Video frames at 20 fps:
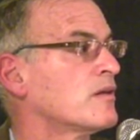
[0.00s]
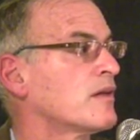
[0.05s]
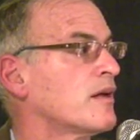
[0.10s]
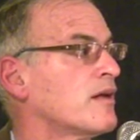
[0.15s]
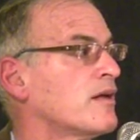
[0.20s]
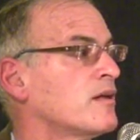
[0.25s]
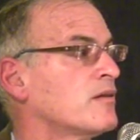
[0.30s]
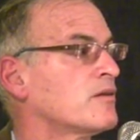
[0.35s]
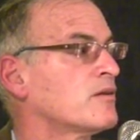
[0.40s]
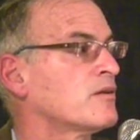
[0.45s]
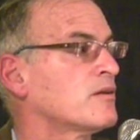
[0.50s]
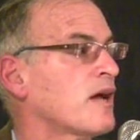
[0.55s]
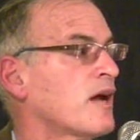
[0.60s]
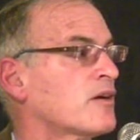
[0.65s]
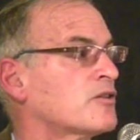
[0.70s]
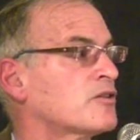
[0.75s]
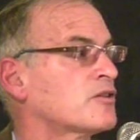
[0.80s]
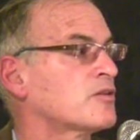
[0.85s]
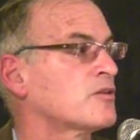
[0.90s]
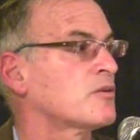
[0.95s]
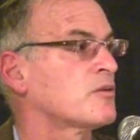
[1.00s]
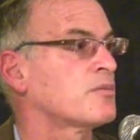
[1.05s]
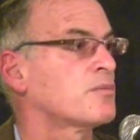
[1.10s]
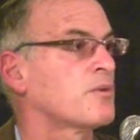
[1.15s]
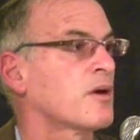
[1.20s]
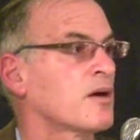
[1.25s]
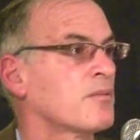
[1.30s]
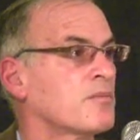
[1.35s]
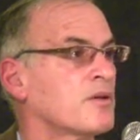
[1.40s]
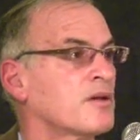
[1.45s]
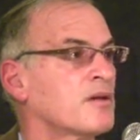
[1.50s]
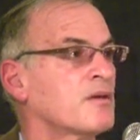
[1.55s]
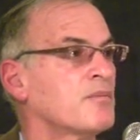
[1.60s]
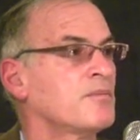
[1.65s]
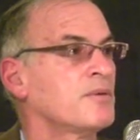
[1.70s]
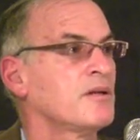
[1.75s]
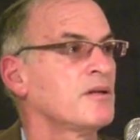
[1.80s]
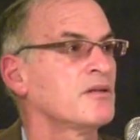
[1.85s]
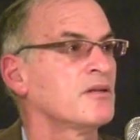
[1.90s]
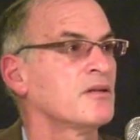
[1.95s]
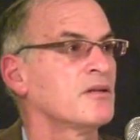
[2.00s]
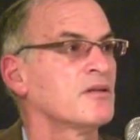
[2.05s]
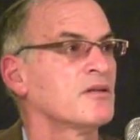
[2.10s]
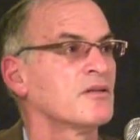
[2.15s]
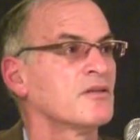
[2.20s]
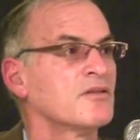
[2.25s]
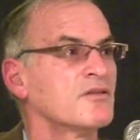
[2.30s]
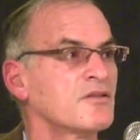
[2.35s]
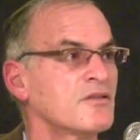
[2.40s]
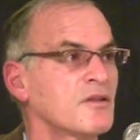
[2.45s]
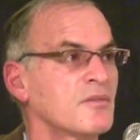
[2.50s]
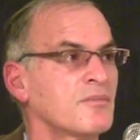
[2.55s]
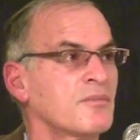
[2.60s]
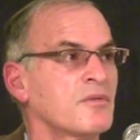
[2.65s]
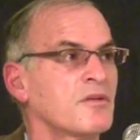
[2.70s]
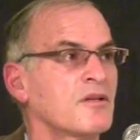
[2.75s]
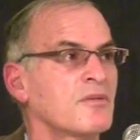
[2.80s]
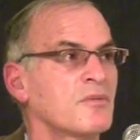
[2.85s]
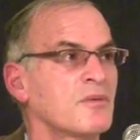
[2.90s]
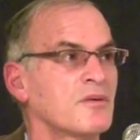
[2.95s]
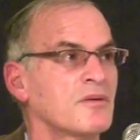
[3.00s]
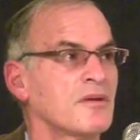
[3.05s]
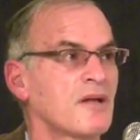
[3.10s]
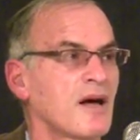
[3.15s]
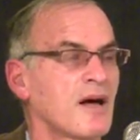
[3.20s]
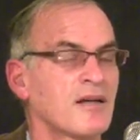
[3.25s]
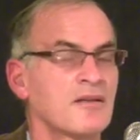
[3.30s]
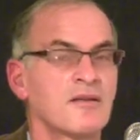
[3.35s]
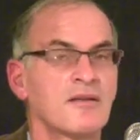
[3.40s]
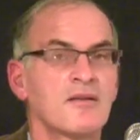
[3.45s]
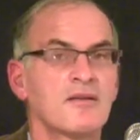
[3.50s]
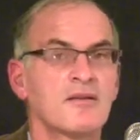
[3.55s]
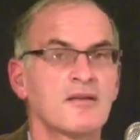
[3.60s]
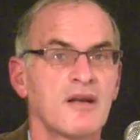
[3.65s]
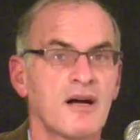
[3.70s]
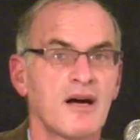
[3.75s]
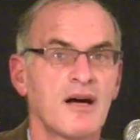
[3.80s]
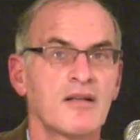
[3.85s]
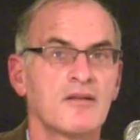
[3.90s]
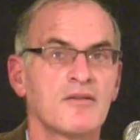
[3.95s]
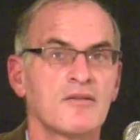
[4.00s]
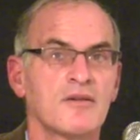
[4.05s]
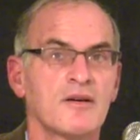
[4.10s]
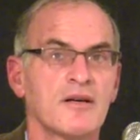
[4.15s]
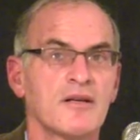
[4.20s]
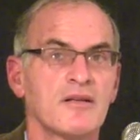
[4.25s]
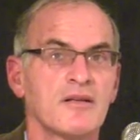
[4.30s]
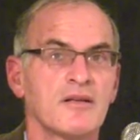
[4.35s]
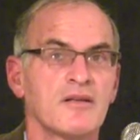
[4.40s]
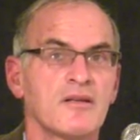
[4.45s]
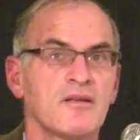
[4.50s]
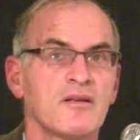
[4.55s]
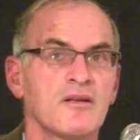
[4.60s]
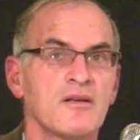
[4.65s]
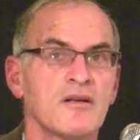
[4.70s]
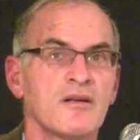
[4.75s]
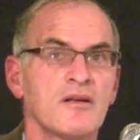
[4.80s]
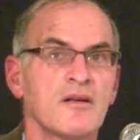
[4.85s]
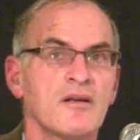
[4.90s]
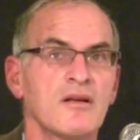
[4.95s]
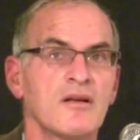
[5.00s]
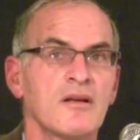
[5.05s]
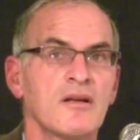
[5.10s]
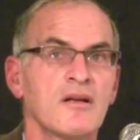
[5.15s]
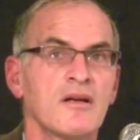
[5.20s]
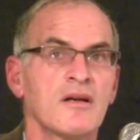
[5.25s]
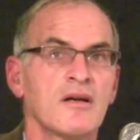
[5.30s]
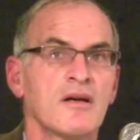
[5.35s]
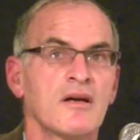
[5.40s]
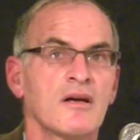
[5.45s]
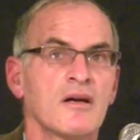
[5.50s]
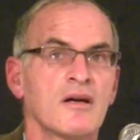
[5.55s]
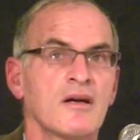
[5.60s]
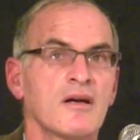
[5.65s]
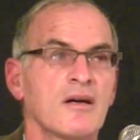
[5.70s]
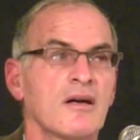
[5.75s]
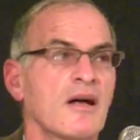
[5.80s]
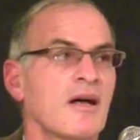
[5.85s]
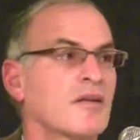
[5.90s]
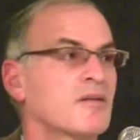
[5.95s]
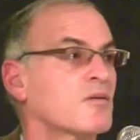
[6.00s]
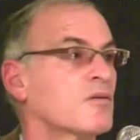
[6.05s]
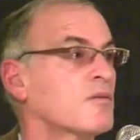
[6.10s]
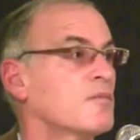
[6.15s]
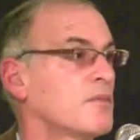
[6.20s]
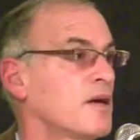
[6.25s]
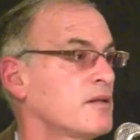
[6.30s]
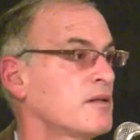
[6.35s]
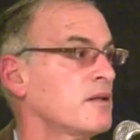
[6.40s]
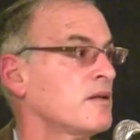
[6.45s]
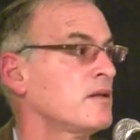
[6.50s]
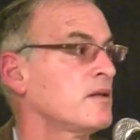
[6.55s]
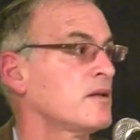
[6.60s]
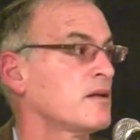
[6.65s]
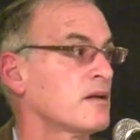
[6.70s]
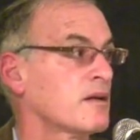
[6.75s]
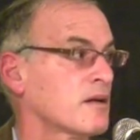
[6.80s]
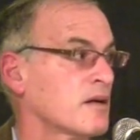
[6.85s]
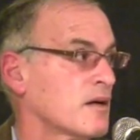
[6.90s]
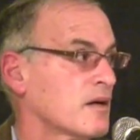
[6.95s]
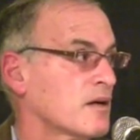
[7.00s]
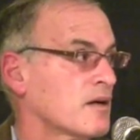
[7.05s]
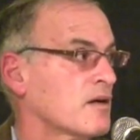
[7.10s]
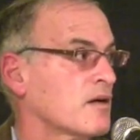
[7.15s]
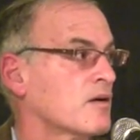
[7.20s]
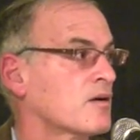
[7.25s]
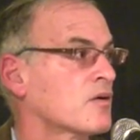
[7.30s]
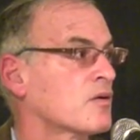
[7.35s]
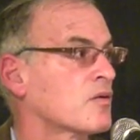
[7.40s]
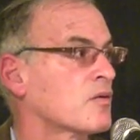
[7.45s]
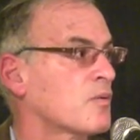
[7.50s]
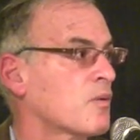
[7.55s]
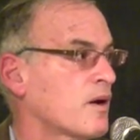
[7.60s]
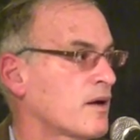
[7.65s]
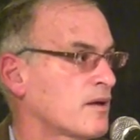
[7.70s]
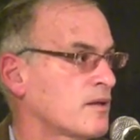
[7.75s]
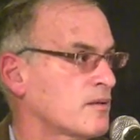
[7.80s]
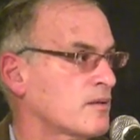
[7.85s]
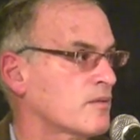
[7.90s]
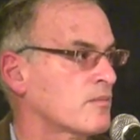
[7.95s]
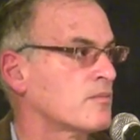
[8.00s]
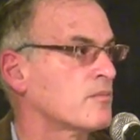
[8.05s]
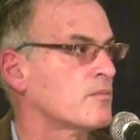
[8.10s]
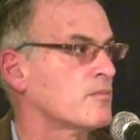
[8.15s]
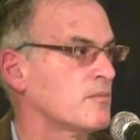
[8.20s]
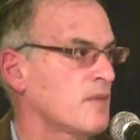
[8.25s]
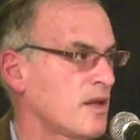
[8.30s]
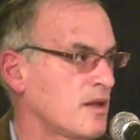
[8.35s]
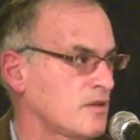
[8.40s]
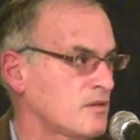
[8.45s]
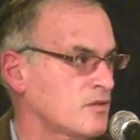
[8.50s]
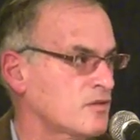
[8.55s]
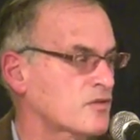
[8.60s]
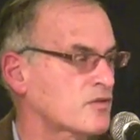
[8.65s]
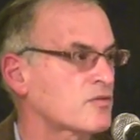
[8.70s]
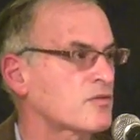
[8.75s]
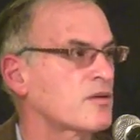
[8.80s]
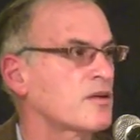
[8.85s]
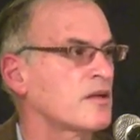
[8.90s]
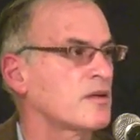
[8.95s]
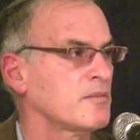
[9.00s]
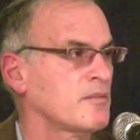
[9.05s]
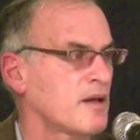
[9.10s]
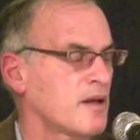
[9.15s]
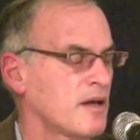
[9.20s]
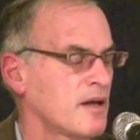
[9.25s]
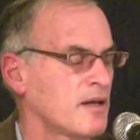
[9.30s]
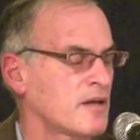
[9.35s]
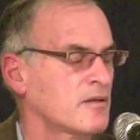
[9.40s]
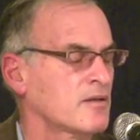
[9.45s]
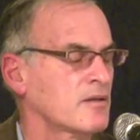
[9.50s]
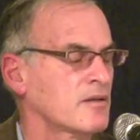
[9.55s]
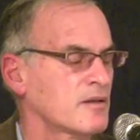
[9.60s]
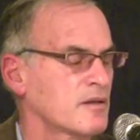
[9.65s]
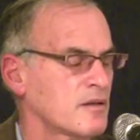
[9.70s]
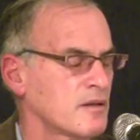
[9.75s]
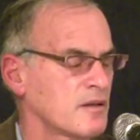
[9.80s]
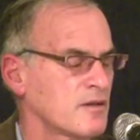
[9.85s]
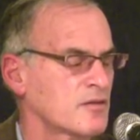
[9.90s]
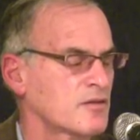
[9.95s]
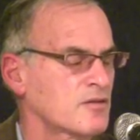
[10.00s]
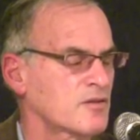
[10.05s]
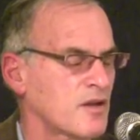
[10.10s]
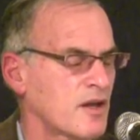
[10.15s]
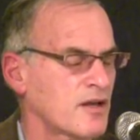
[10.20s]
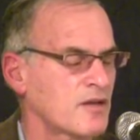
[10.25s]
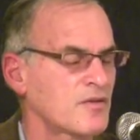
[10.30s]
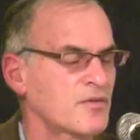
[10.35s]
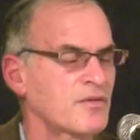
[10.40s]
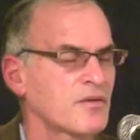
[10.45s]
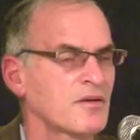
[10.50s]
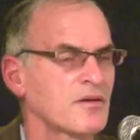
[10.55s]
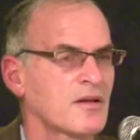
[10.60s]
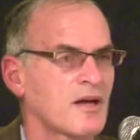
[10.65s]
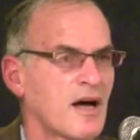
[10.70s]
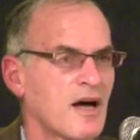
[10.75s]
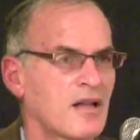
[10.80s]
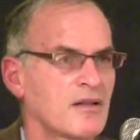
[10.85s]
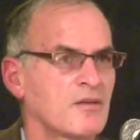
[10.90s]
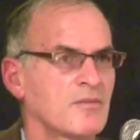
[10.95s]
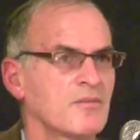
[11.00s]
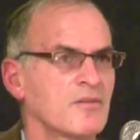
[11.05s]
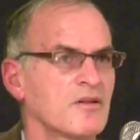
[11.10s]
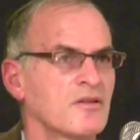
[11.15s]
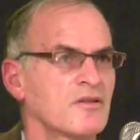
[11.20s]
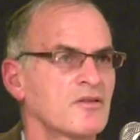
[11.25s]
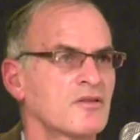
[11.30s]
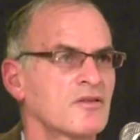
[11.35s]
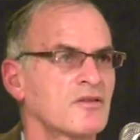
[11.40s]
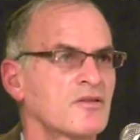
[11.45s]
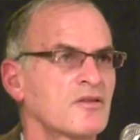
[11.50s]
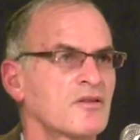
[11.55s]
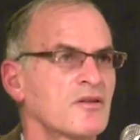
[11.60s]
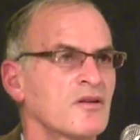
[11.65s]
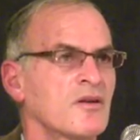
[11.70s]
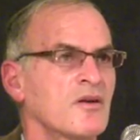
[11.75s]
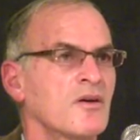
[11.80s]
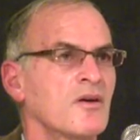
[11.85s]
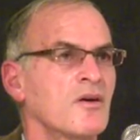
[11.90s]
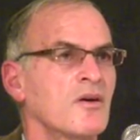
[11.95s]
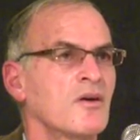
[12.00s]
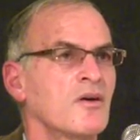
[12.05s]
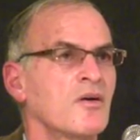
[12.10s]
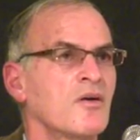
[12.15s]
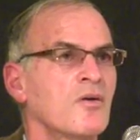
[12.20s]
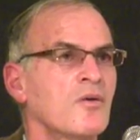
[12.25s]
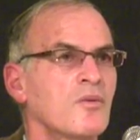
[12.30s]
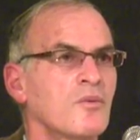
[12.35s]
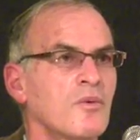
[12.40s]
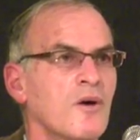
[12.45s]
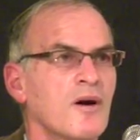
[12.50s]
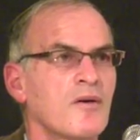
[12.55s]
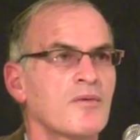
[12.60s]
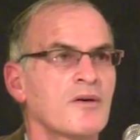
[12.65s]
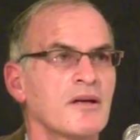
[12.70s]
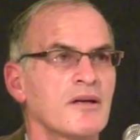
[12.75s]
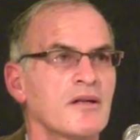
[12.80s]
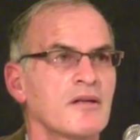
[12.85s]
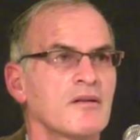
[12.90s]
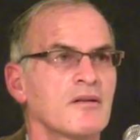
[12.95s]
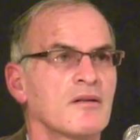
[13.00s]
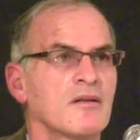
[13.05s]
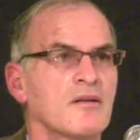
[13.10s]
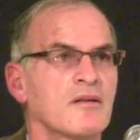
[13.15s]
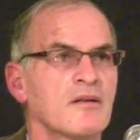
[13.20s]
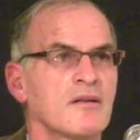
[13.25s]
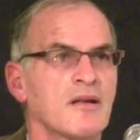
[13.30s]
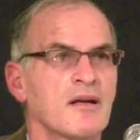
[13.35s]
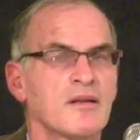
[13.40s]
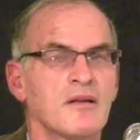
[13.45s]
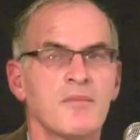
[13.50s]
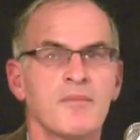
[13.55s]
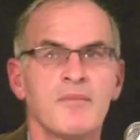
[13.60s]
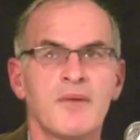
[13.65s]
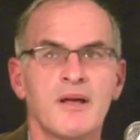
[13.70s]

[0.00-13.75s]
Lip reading: that international public opinion simply will not tolerate it. And there were many quite mainstream and insightful columnists who worried that the